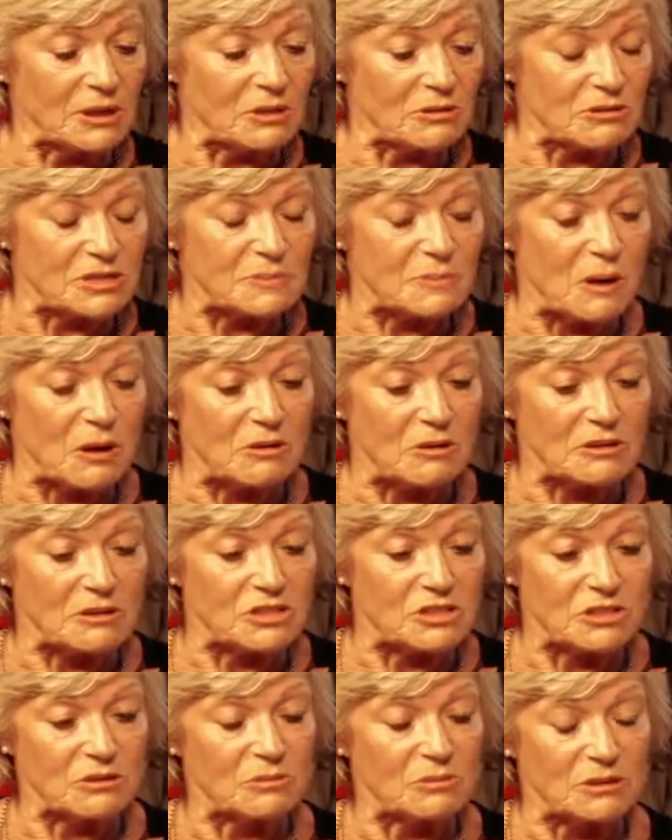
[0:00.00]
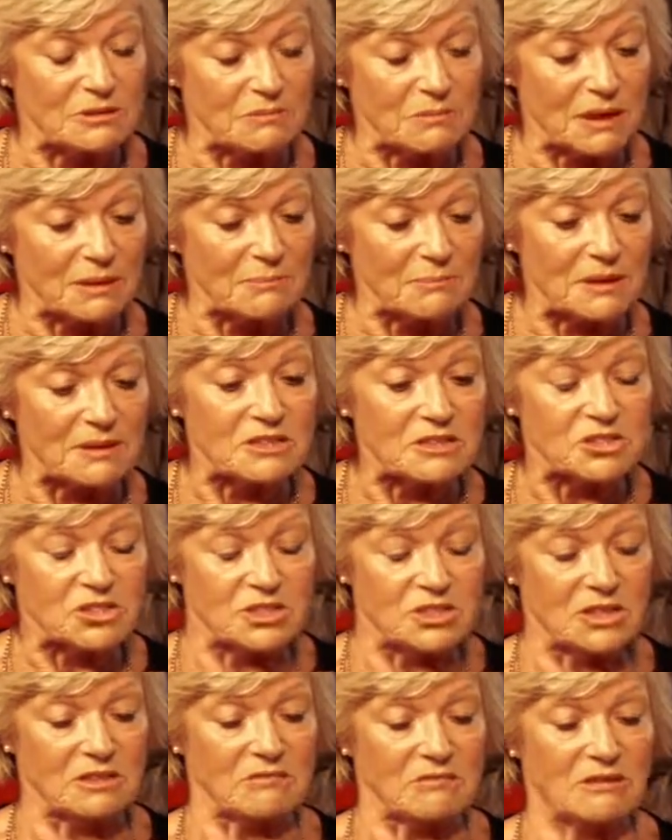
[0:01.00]
you're spoken to, as my mother's
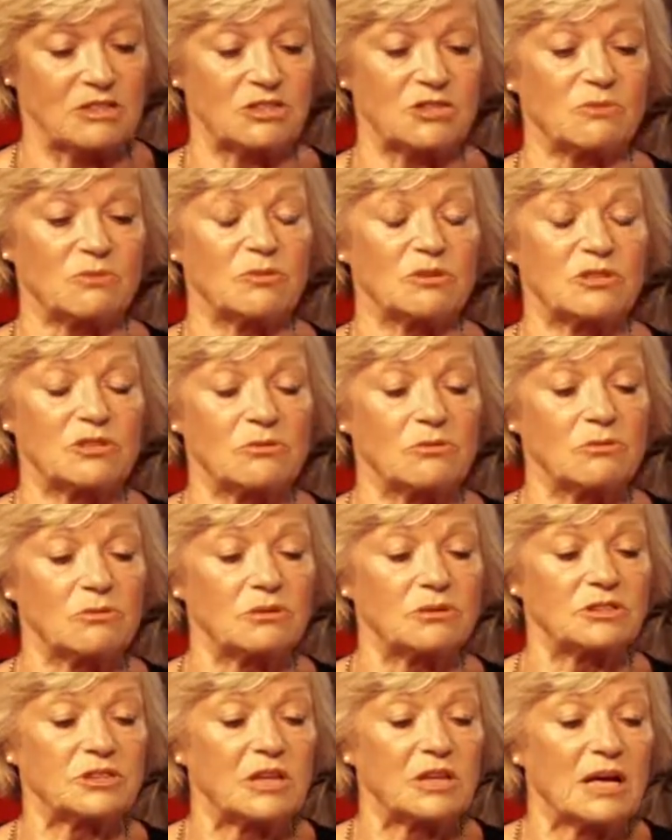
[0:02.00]
generation were taught.